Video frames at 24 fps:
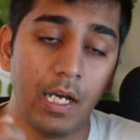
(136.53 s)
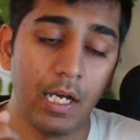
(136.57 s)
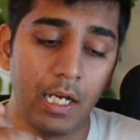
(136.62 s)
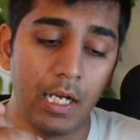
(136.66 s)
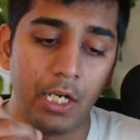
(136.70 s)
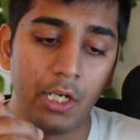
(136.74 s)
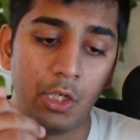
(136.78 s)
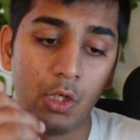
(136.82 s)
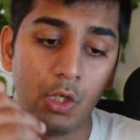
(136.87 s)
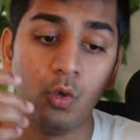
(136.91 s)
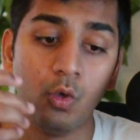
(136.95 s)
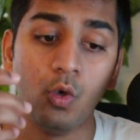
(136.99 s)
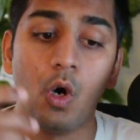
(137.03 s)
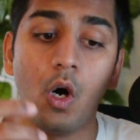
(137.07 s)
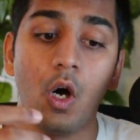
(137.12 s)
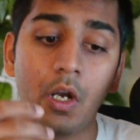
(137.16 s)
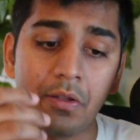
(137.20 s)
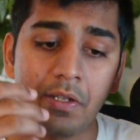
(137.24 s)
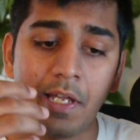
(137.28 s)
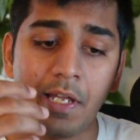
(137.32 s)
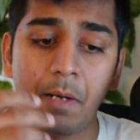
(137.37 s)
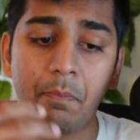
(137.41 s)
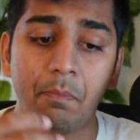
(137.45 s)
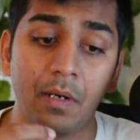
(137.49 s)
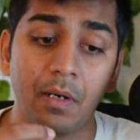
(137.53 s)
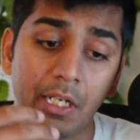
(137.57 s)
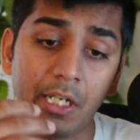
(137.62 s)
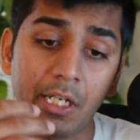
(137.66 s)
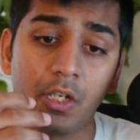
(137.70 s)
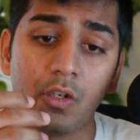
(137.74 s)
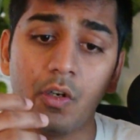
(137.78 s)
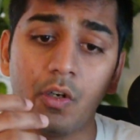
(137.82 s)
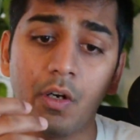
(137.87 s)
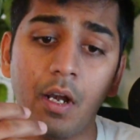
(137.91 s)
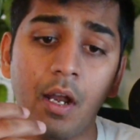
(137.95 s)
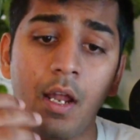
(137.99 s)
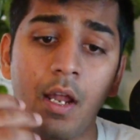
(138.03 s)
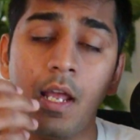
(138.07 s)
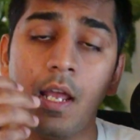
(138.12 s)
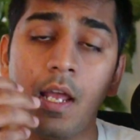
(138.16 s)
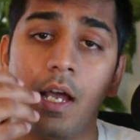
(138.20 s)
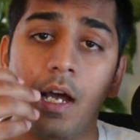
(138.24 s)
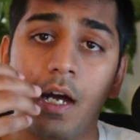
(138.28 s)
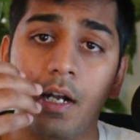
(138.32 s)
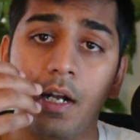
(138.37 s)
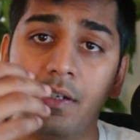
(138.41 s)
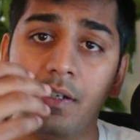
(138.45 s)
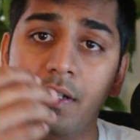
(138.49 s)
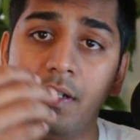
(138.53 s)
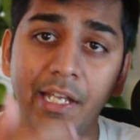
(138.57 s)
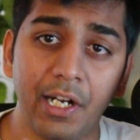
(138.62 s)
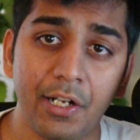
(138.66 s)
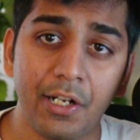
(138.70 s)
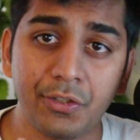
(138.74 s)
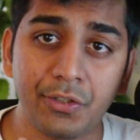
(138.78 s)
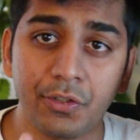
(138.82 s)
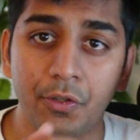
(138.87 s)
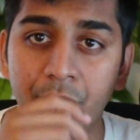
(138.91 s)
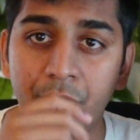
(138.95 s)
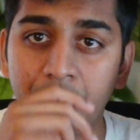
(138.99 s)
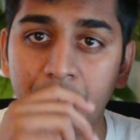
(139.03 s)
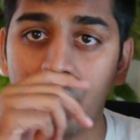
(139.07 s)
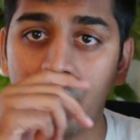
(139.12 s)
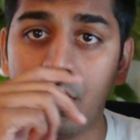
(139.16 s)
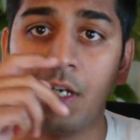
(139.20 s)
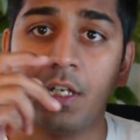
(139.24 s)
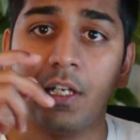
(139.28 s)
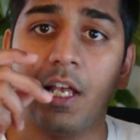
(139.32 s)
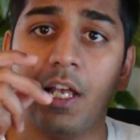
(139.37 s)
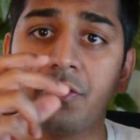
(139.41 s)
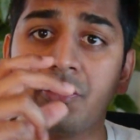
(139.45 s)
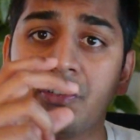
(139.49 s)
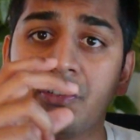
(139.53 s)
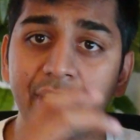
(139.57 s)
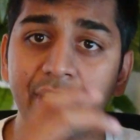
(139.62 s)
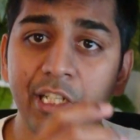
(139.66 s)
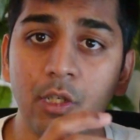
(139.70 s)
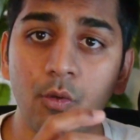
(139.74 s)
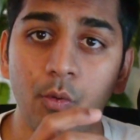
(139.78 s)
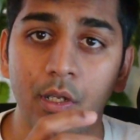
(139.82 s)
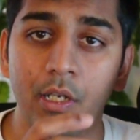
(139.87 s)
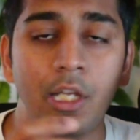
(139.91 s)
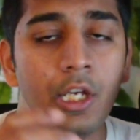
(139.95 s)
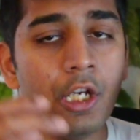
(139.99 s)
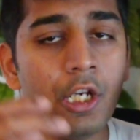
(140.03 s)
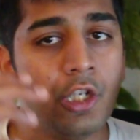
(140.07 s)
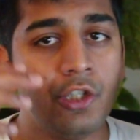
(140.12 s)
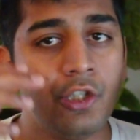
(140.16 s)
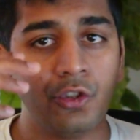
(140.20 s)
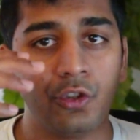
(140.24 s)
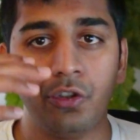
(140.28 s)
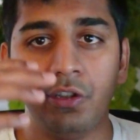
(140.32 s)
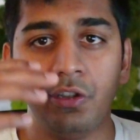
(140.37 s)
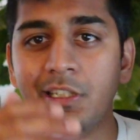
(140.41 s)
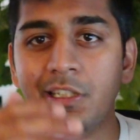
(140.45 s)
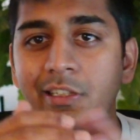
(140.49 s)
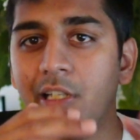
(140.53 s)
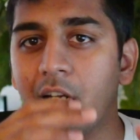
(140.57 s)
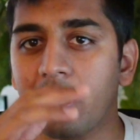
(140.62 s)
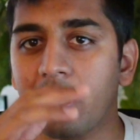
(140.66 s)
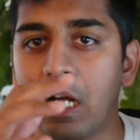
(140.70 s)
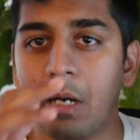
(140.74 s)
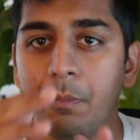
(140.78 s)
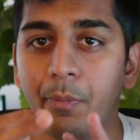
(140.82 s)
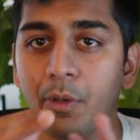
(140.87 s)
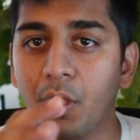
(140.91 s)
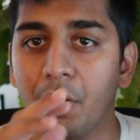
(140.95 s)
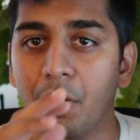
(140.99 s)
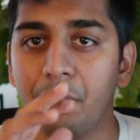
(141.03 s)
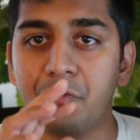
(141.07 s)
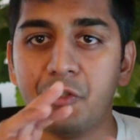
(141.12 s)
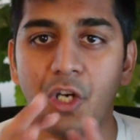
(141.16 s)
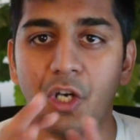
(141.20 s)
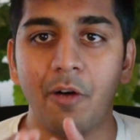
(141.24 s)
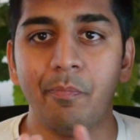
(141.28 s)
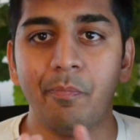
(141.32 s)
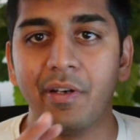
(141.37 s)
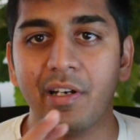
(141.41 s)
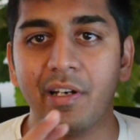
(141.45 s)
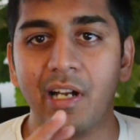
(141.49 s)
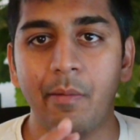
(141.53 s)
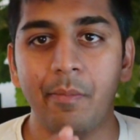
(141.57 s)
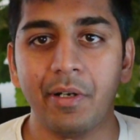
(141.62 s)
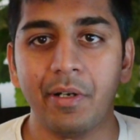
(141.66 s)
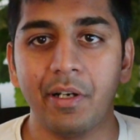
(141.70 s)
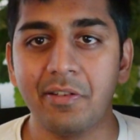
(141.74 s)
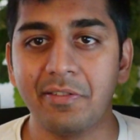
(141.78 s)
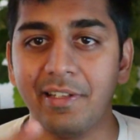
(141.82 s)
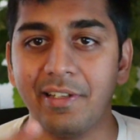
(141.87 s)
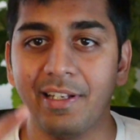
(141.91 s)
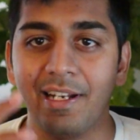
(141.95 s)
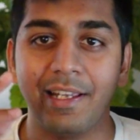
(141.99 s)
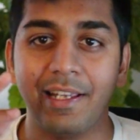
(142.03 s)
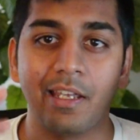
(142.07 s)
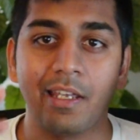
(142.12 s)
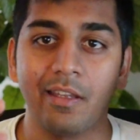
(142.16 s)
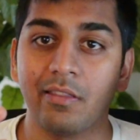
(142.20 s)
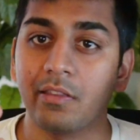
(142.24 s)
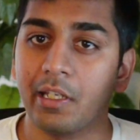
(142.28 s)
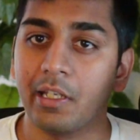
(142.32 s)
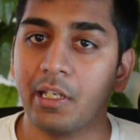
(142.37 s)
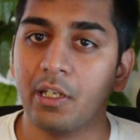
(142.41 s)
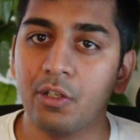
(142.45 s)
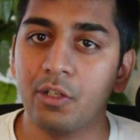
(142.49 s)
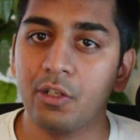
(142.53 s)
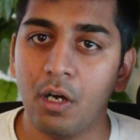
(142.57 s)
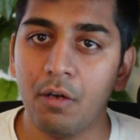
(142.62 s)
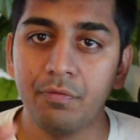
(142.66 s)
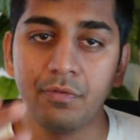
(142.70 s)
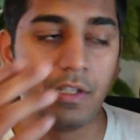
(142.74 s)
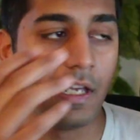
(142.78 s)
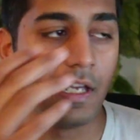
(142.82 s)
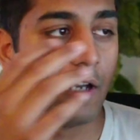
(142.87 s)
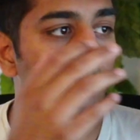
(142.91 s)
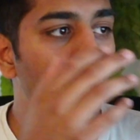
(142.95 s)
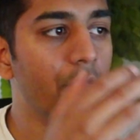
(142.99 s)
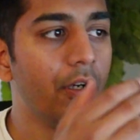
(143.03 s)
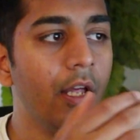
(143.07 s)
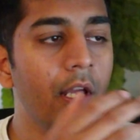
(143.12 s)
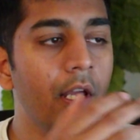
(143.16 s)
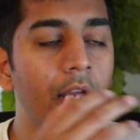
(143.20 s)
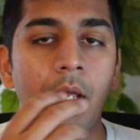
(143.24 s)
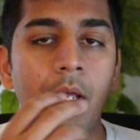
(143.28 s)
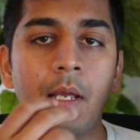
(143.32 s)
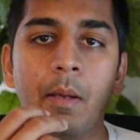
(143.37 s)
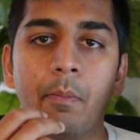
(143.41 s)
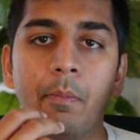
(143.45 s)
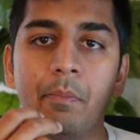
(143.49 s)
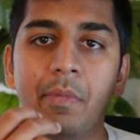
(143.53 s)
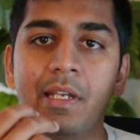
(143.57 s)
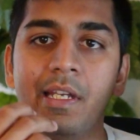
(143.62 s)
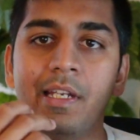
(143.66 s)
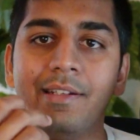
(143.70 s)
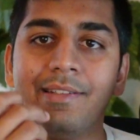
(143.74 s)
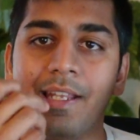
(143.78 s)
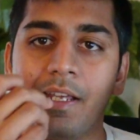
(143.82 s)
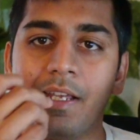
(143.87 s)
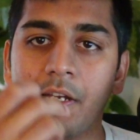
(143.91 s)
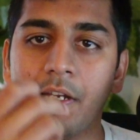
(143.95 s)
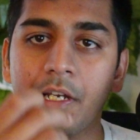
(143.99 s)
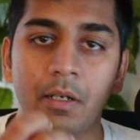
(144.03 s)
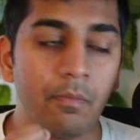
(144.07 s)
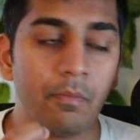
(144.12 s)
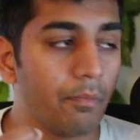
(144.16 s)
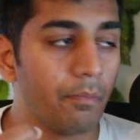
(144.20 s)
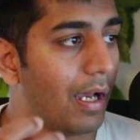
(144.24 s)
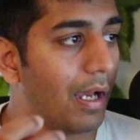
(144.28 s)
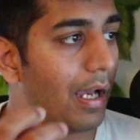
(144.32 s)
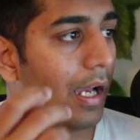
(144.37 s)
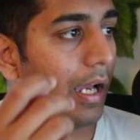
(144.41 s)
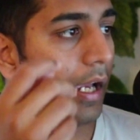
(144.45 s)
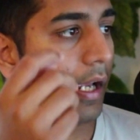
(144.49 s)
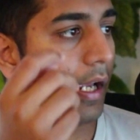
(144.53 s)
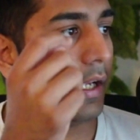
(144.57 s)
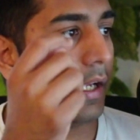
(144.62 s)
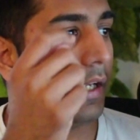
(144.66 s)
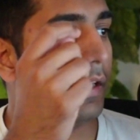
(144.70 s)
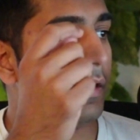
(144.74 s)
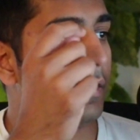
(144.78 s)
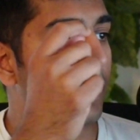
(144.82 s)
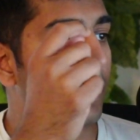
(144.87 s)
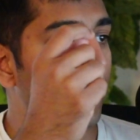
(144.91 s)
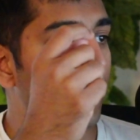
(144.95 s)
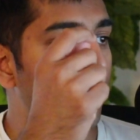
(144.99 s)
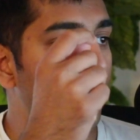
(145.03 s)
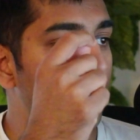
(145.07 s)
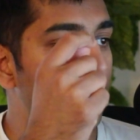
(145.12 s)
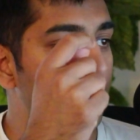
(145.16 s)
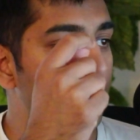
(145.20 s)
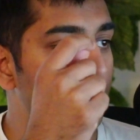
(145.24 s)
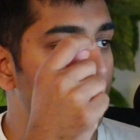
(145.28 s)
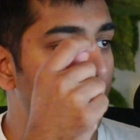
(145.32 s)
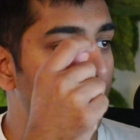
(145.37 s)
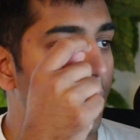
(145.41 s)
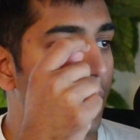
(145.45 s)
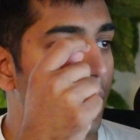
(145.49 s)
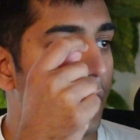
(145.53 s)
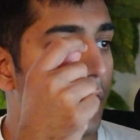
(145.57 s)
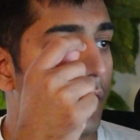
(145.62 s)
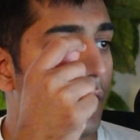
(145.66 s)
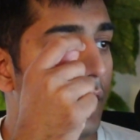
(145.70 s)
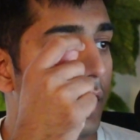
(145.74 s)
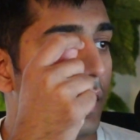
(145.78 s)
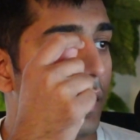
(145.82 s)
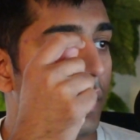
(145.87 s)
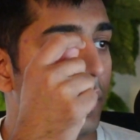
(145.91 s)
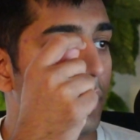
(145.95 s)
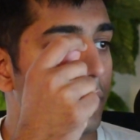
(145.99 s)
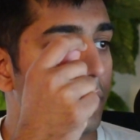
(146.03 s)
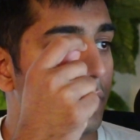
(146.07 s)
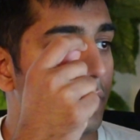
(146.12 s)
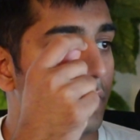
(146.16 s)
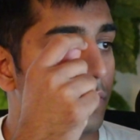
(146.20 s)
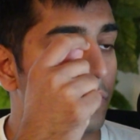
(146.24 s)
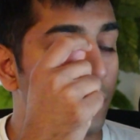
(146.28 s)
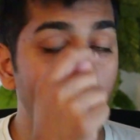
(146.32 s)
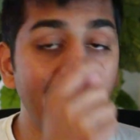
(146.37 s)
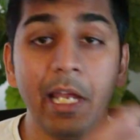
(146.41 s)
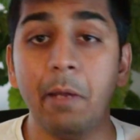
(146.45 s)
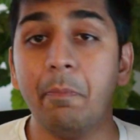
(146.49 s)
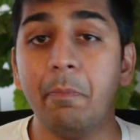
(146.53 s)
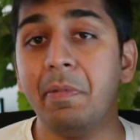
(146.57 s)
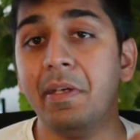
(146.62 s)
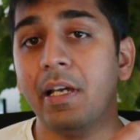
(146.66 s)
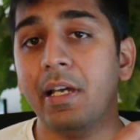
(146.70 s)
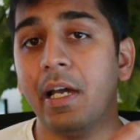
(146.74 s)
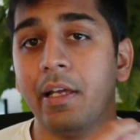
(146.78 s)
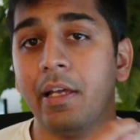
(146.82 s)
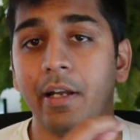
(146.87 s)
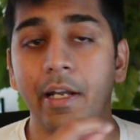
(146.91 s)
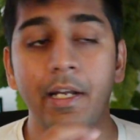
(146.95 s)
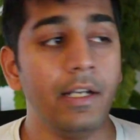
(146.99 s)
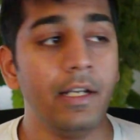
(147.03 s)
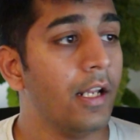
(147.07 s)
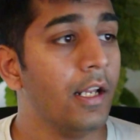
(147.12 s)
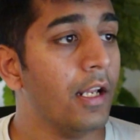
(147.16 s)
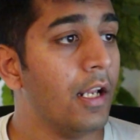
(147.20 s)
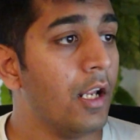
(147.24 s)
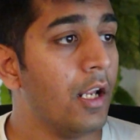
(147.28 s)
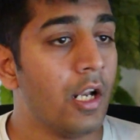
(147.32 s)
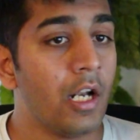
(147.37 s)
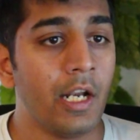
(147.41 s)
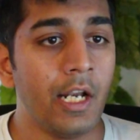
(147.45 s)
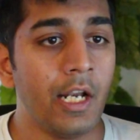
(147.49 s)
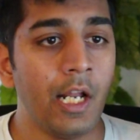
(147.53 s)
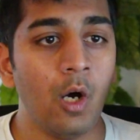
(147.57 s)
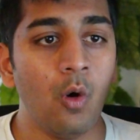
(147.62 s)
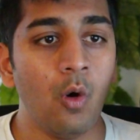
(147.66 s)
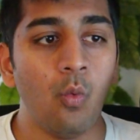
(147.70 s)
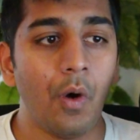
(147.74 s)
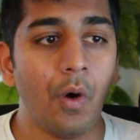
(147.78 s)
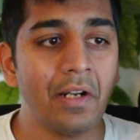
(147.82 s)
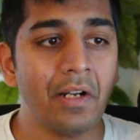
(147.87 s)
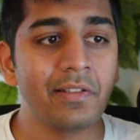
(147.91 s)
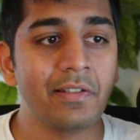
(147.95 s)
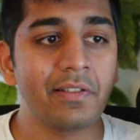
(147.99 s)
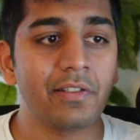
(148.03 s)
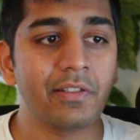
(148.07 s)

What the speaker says: do on that particular data source, a SQL. So these are a couple of job parameters that I can think of that would be taken by the API, right? Now, once